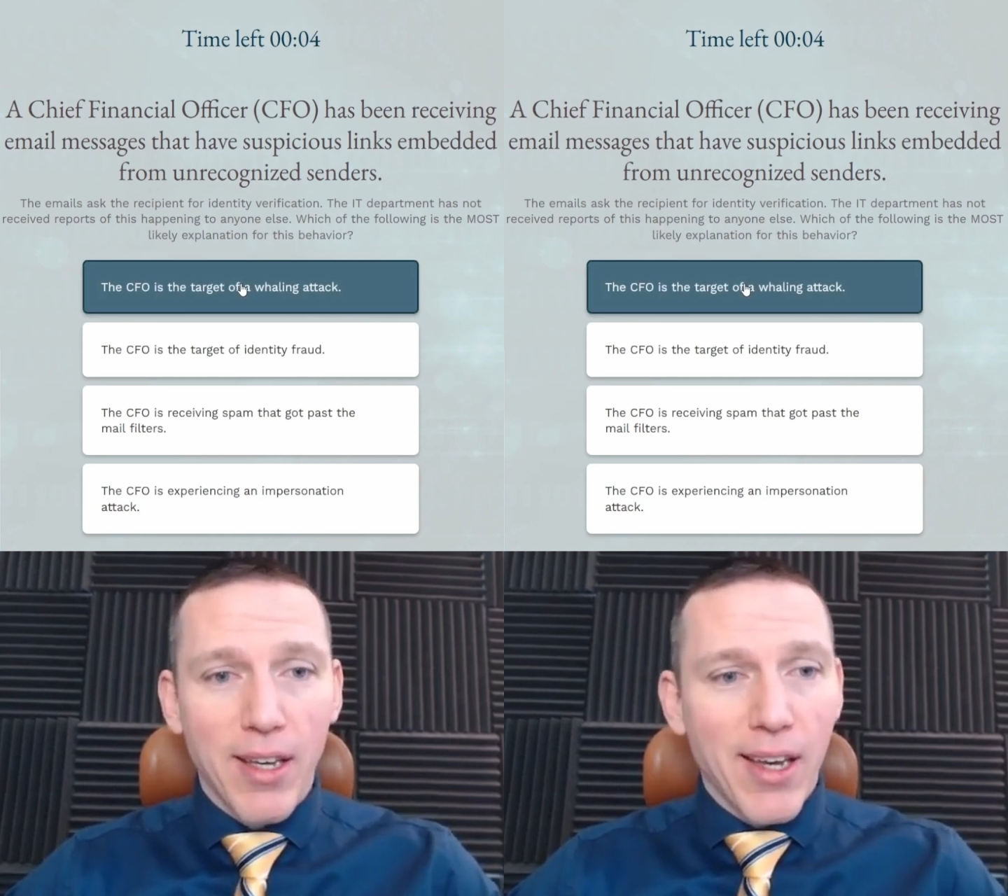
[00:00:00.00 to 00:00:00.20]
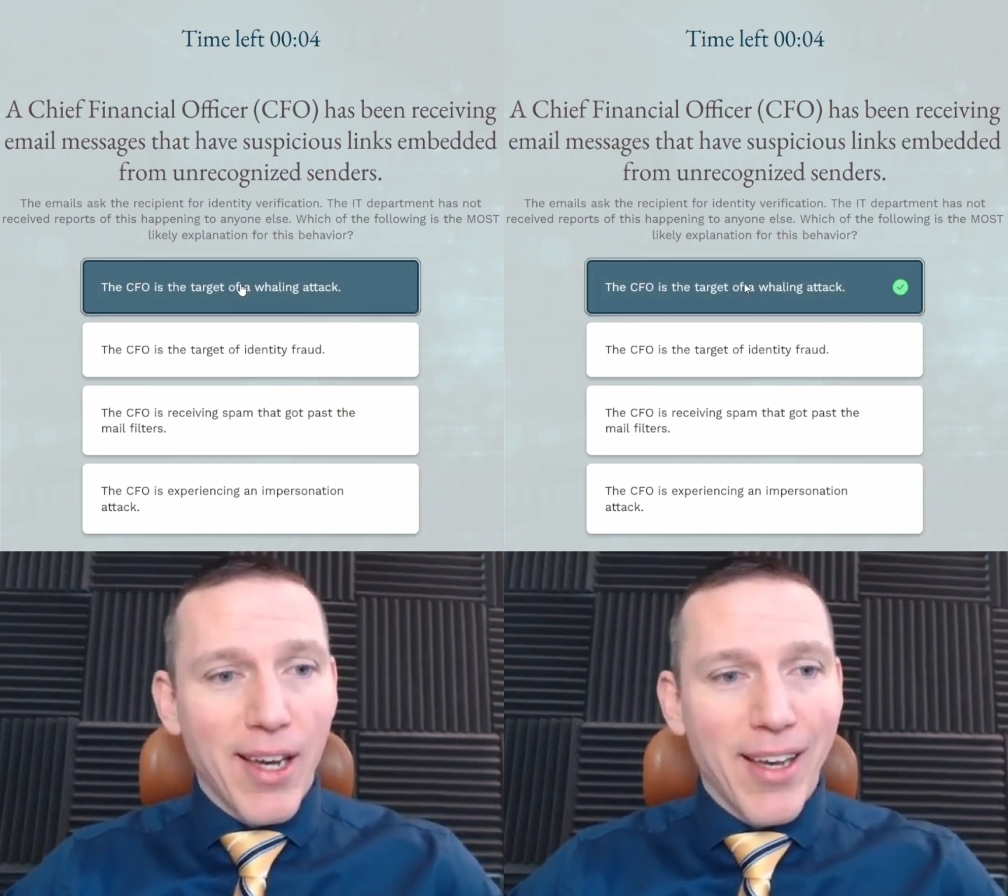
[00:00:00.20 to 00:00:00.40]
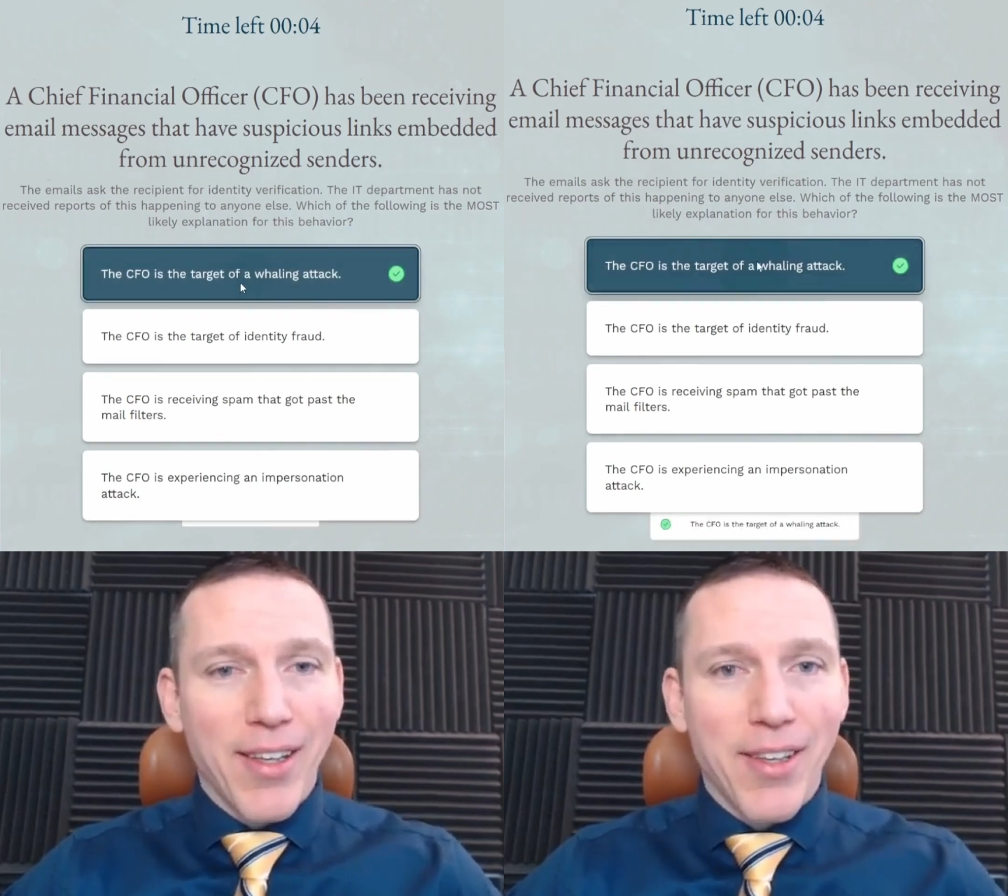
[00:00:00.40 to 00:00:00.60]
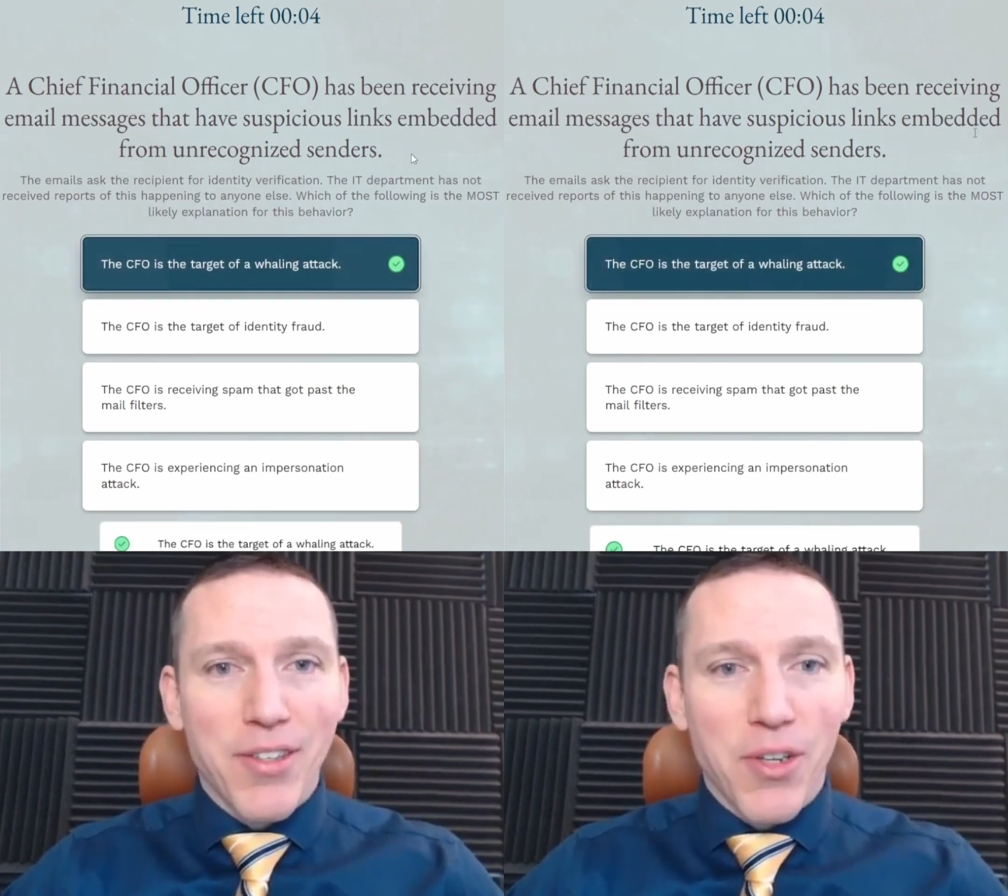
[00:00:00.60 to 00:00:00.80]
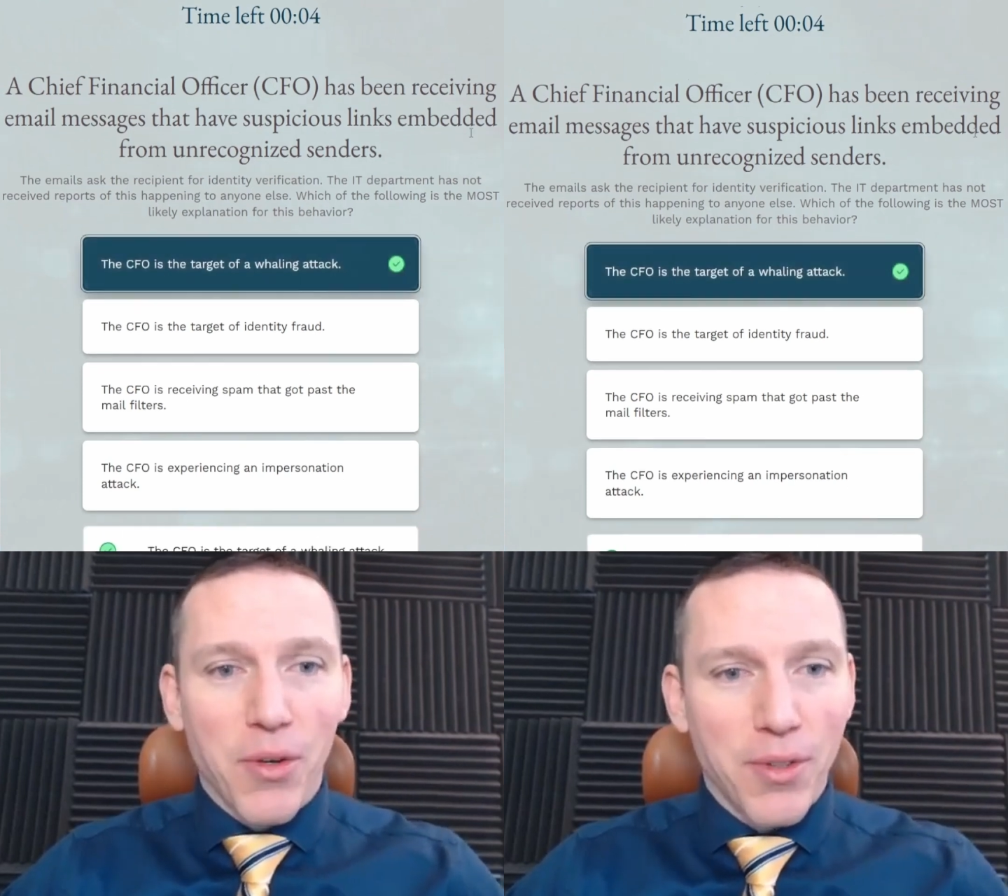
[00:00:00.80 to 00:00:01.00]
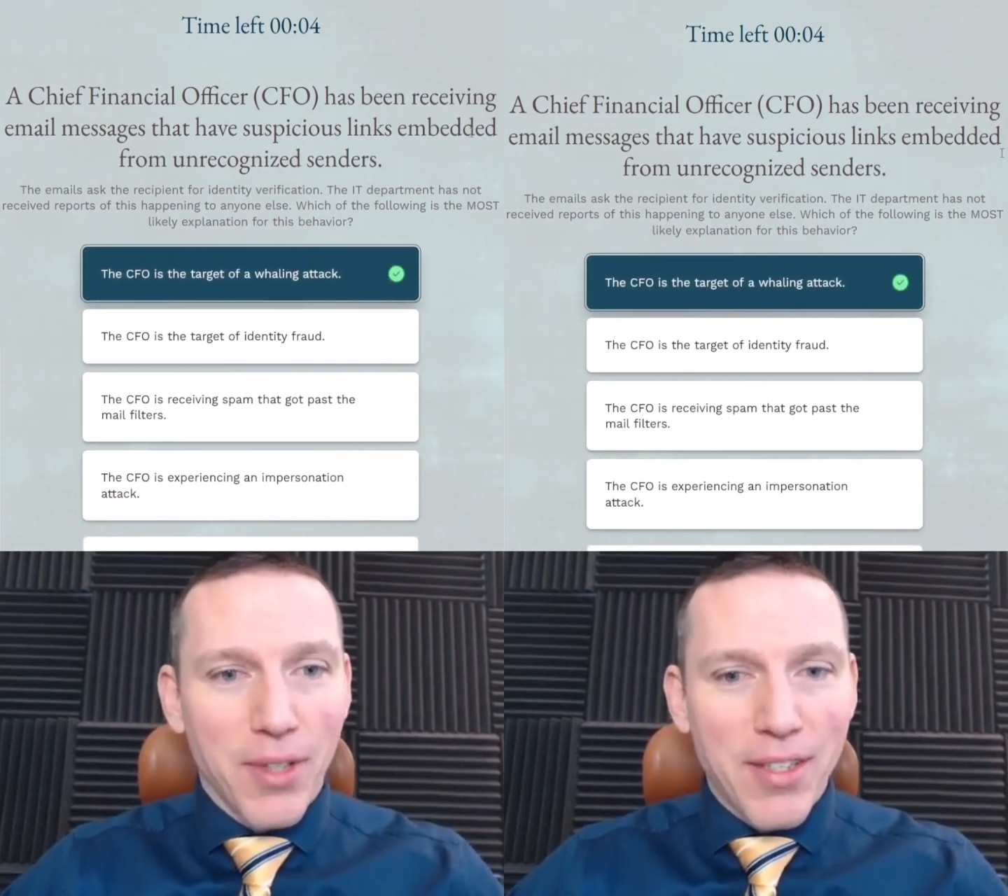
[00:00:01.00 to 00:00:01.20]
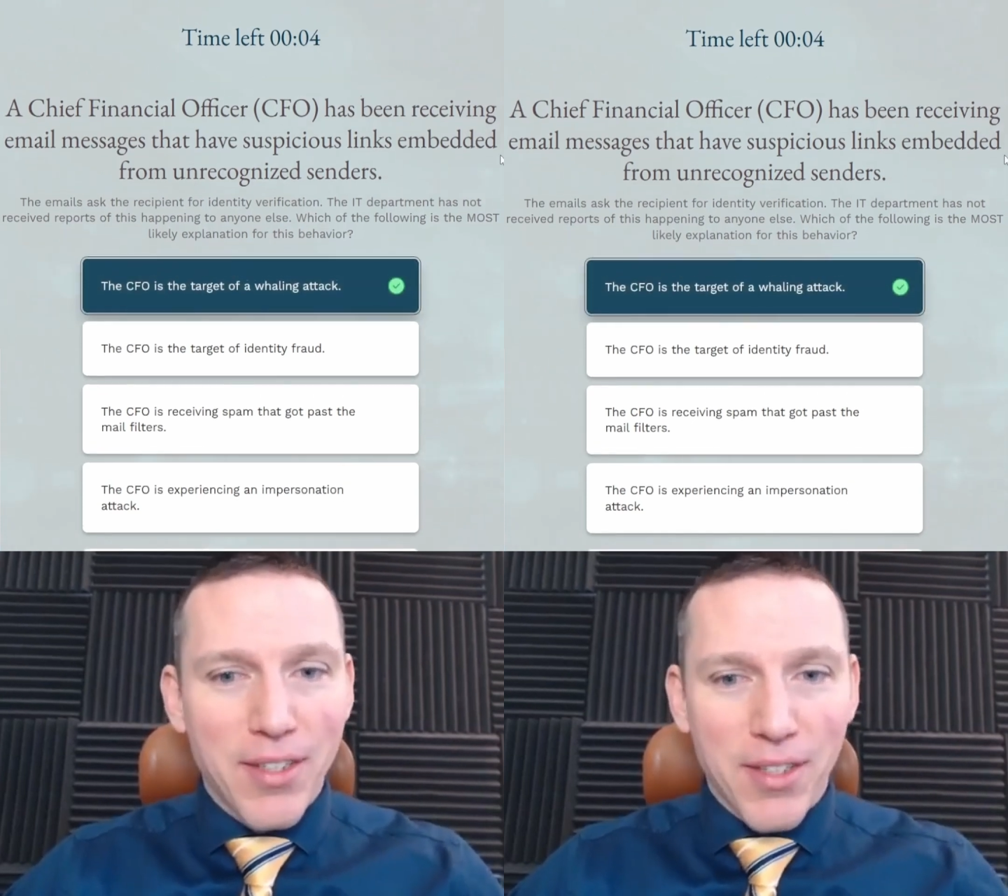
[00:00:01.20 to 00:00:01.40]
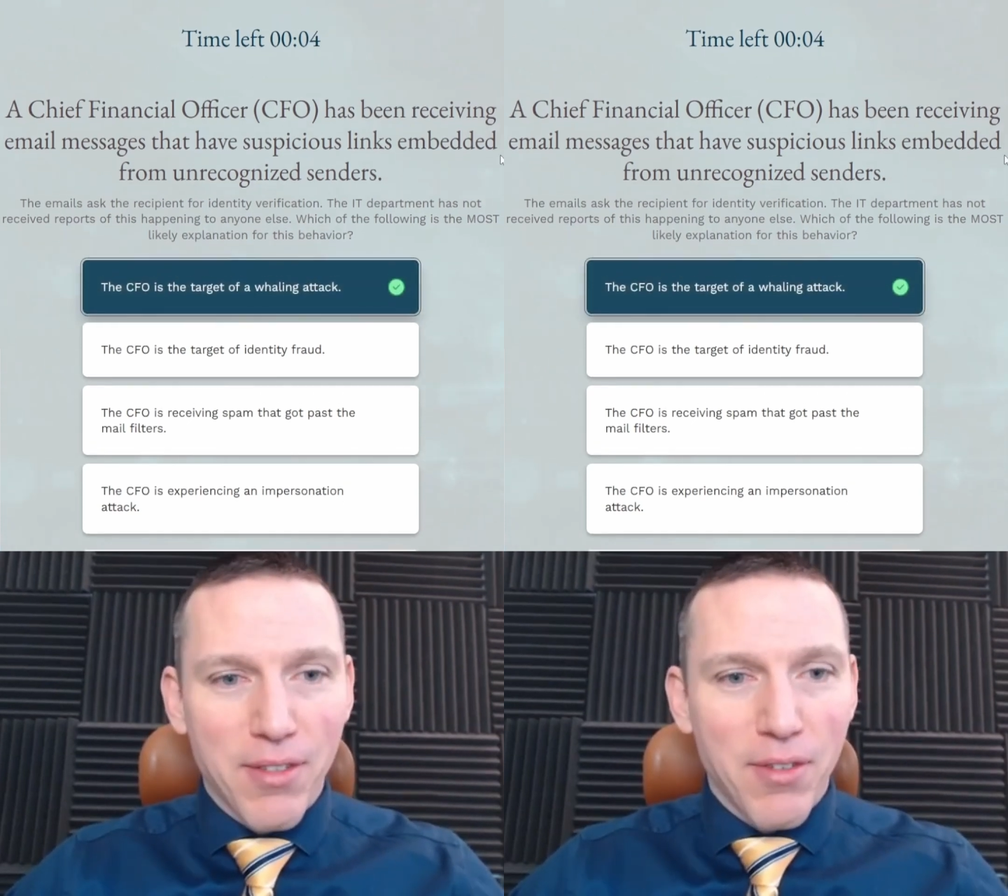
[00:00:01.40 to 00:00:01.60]
Uh, so
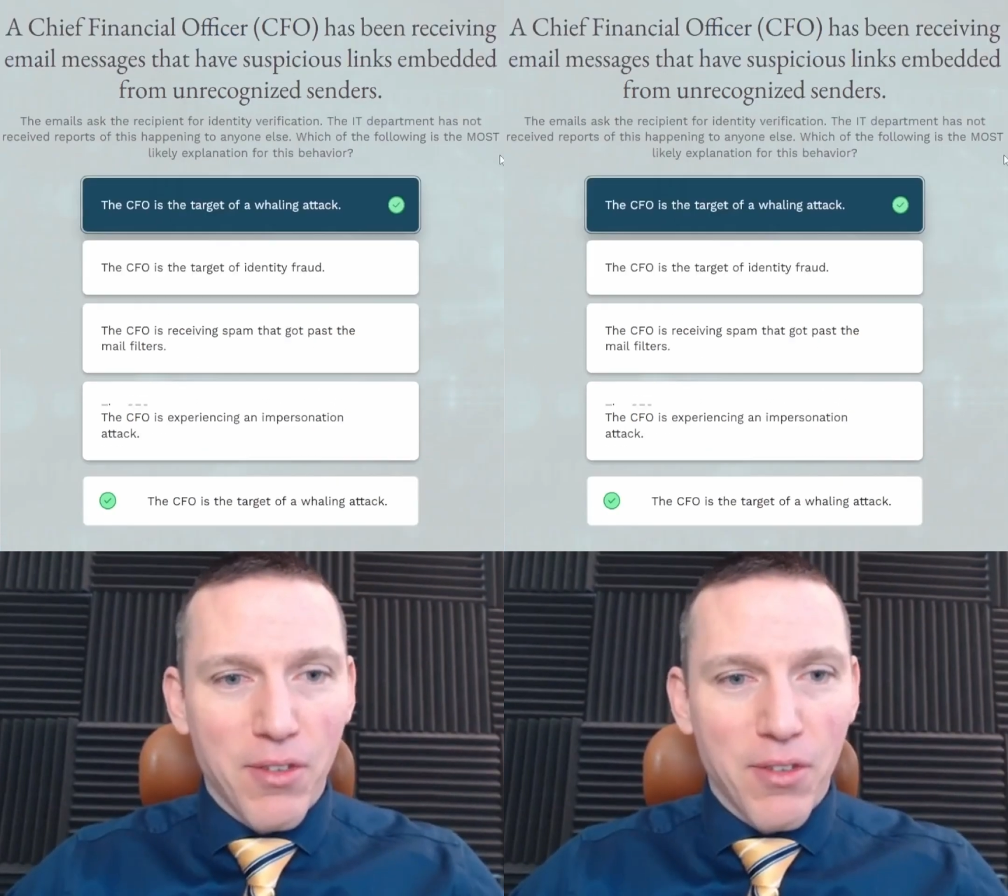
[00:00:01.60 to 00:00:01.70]
let's